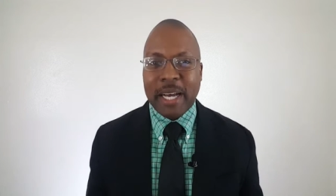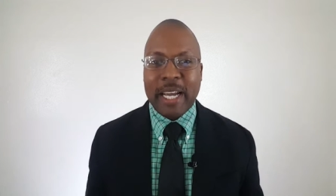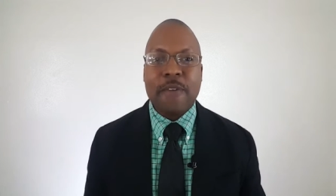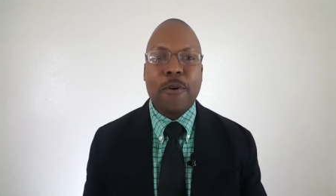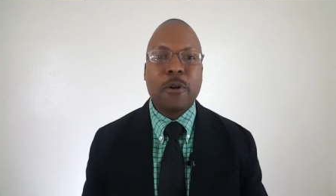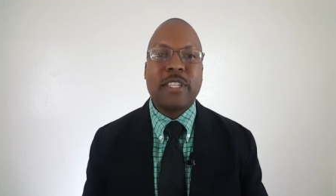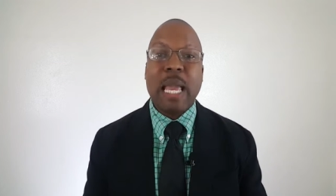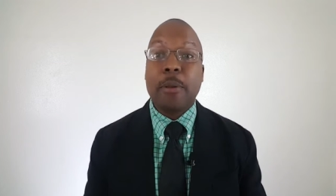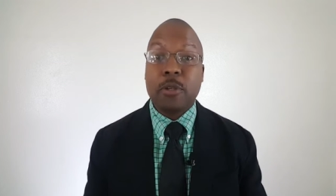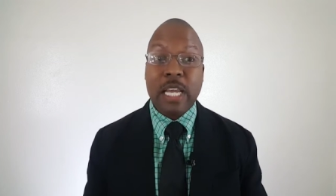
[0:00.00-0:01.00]
In 1
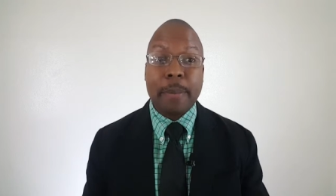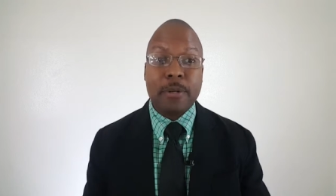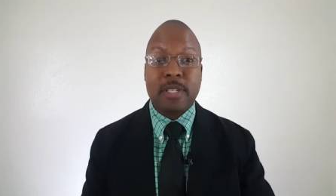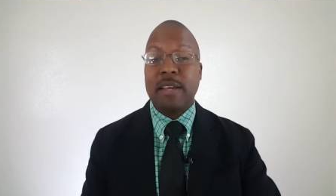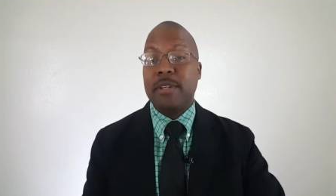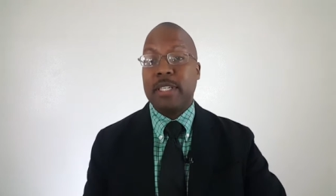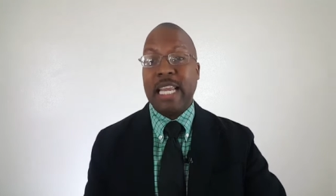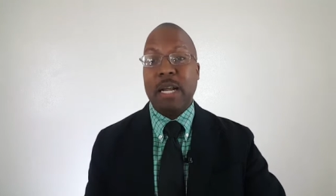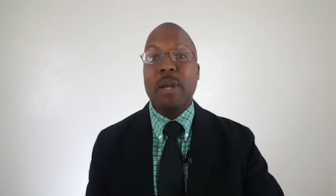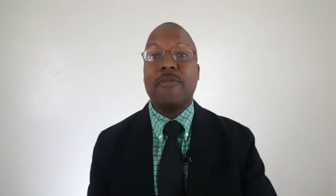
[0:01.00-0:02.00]
Samuel chapter
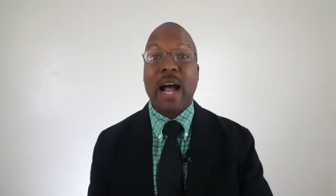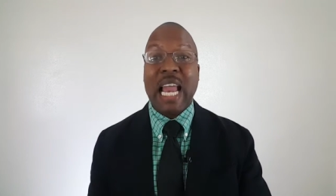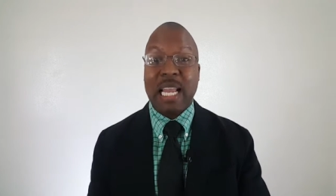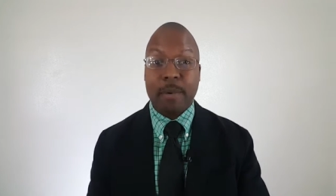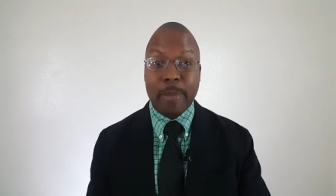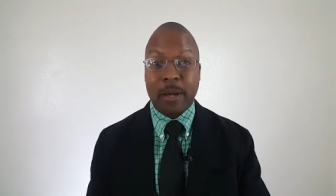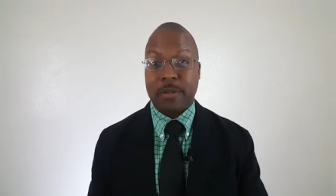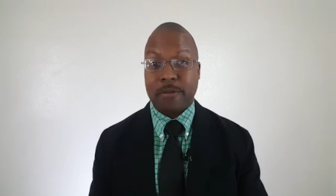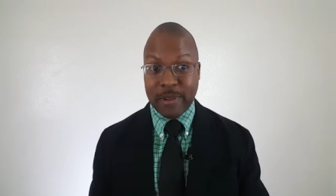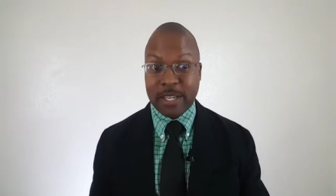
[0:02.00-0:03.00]
17, we find him about
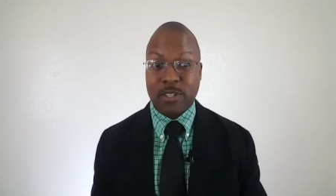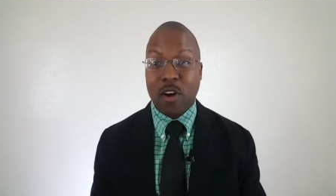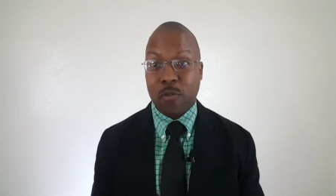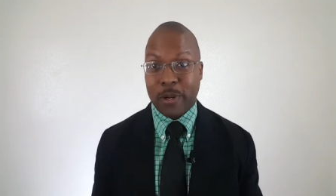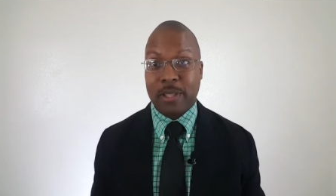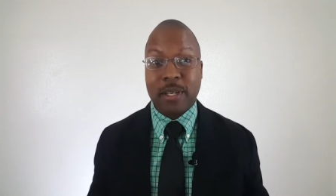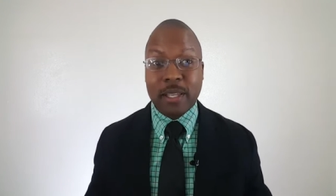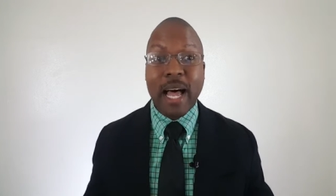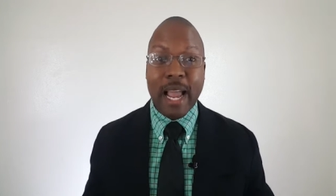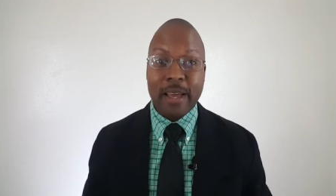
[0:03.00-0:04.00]
to face off with
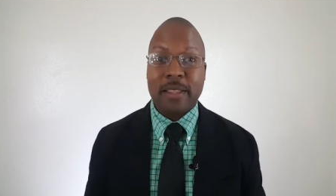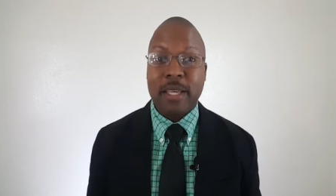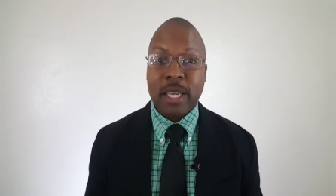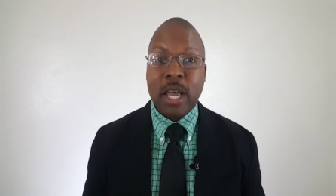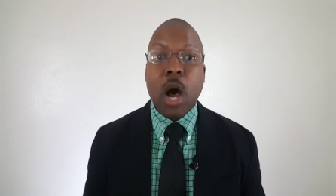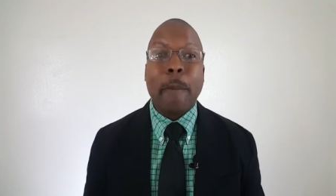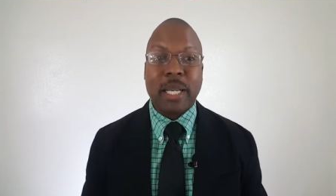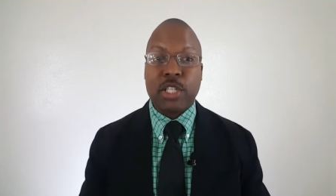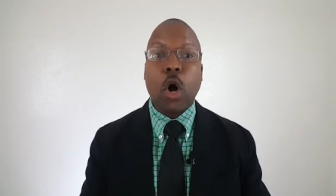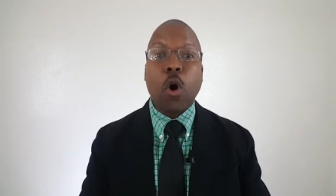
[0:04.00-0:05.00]
Goliath. But
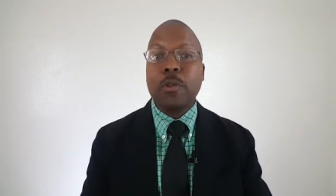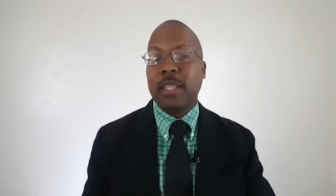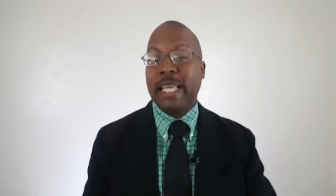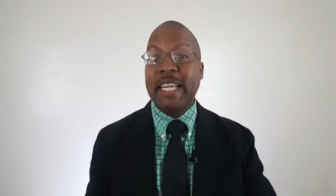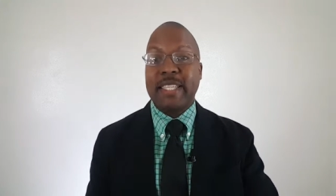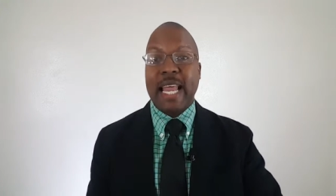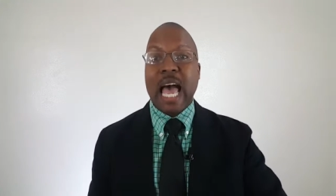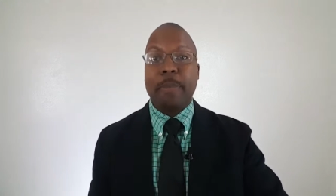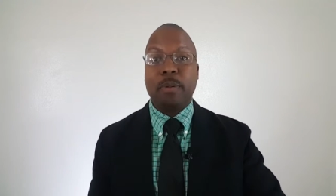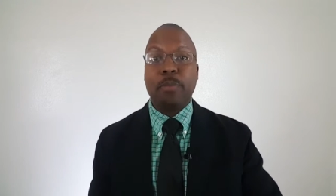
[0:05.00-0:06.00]
it's all the things that
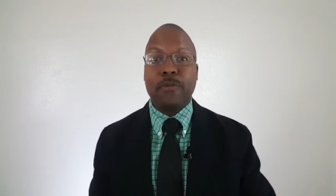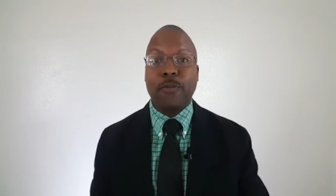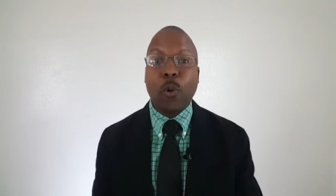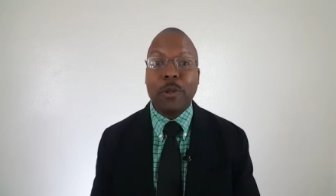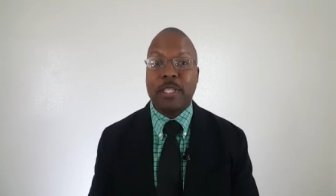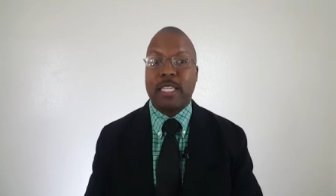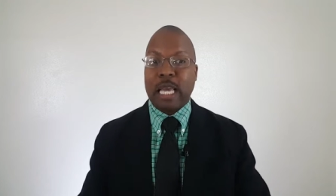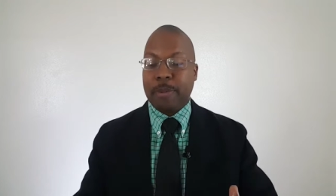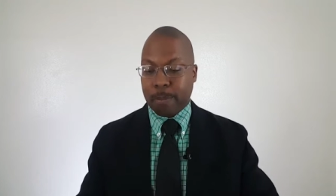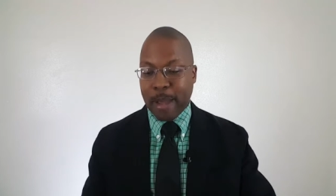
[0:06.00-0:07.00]
happened before this
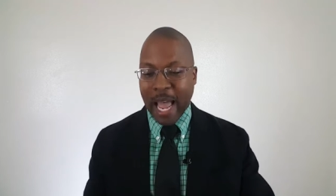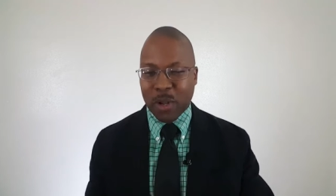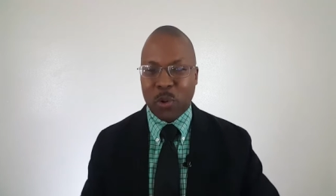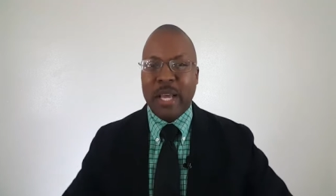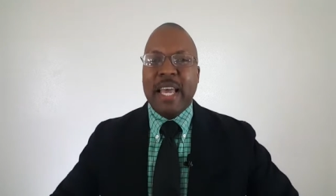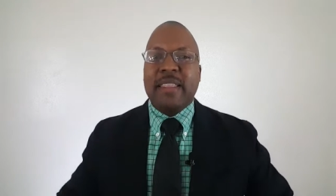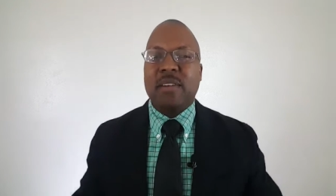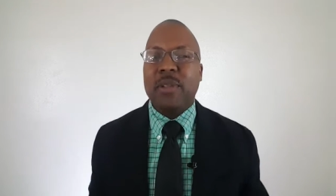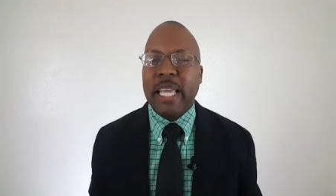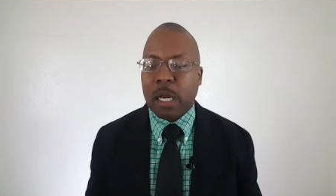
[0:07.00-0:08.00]
epic battle that
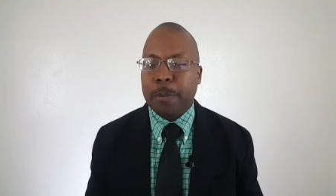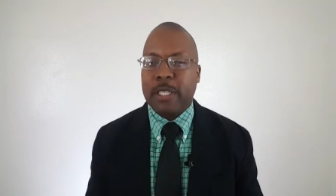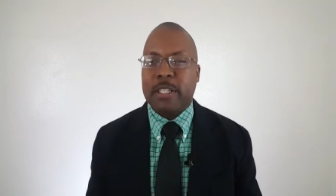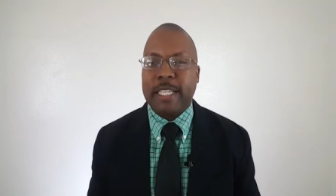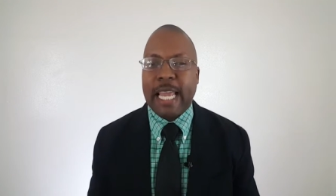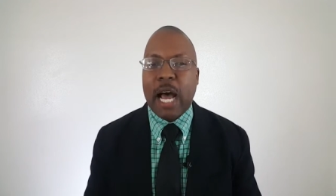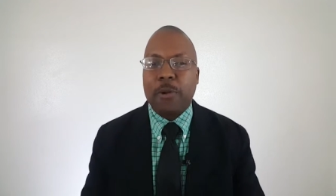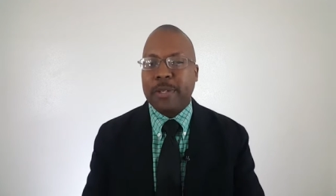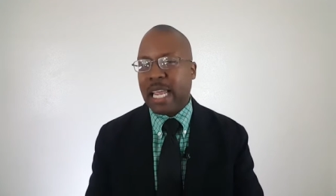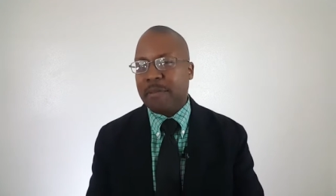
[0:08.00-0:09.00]
really help you to see how
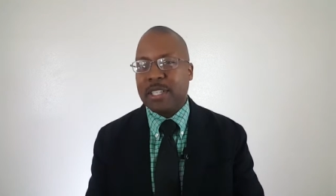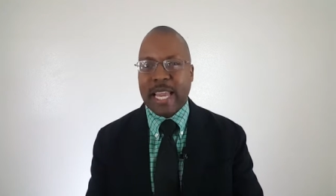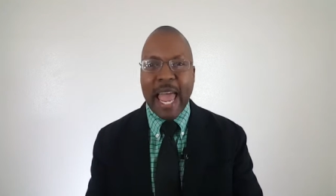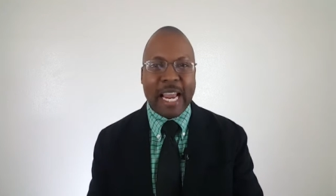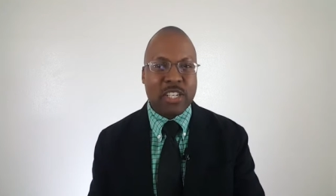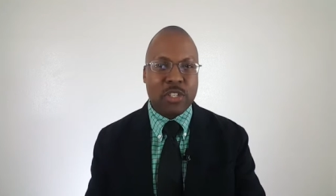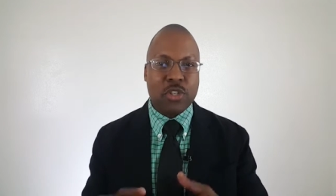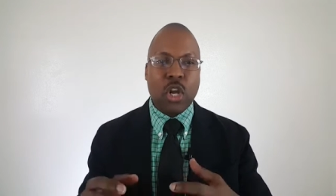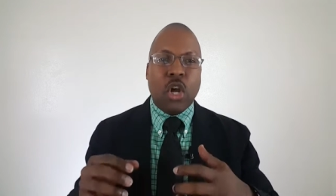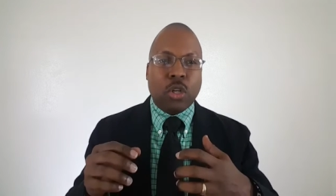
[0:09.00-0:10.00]
David's
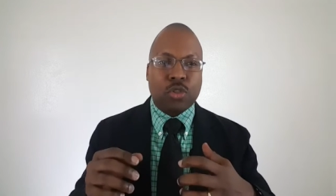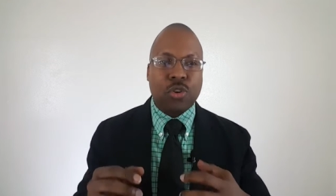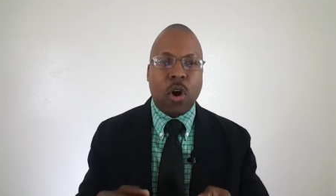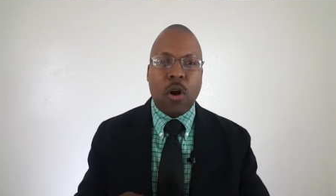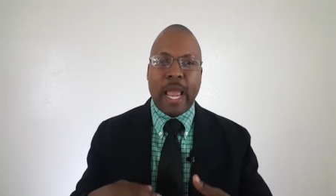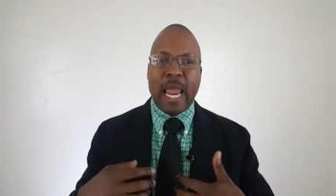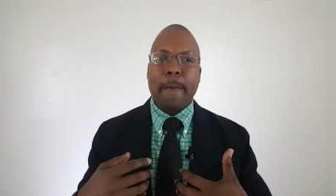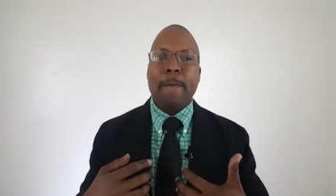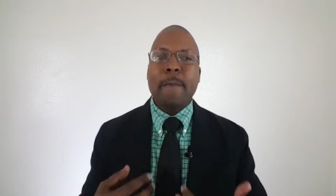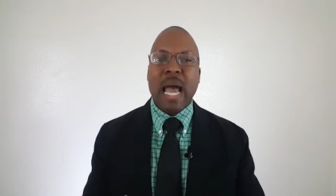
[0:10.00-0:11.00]
actions draw a
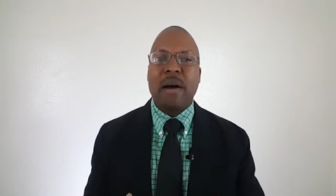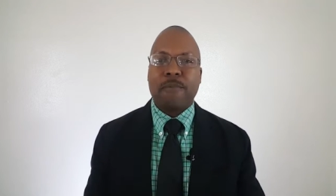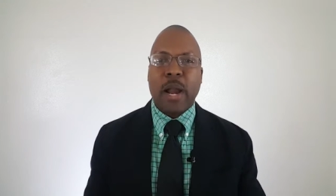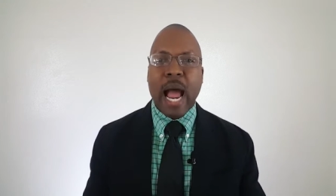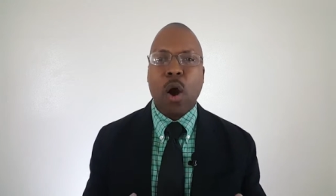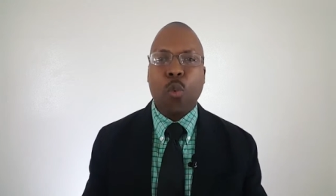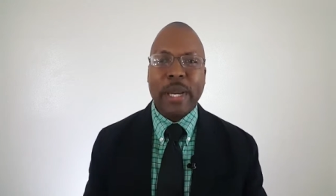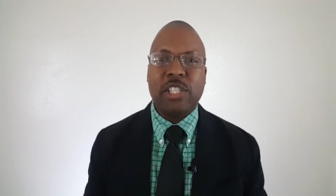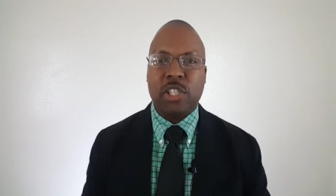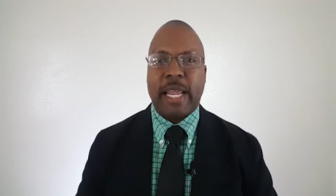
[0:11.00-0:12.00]
map for how
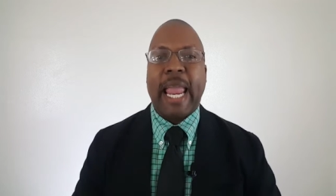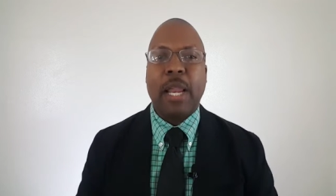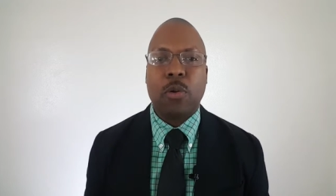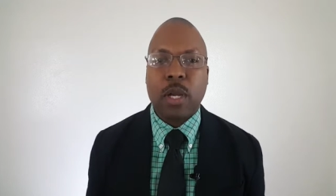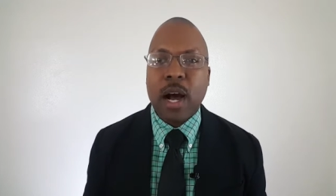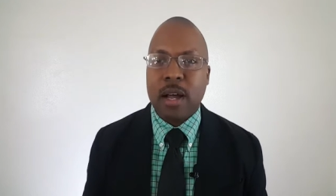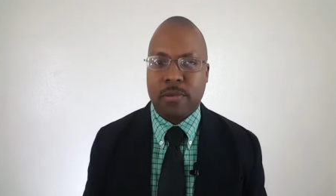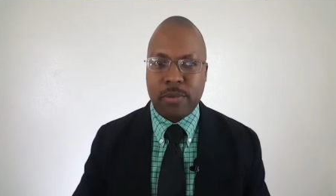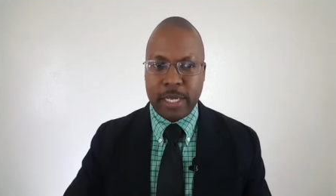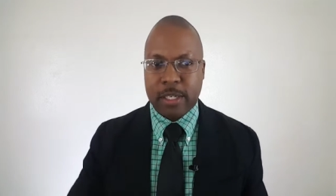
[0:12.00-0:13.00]
we should handle
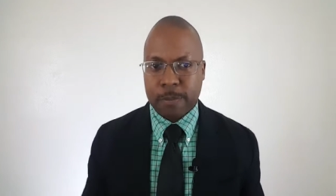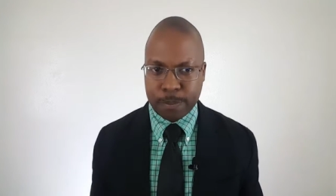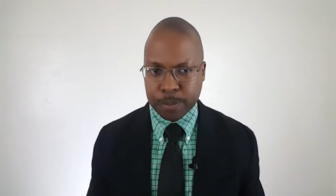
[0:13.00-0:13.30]
conflict.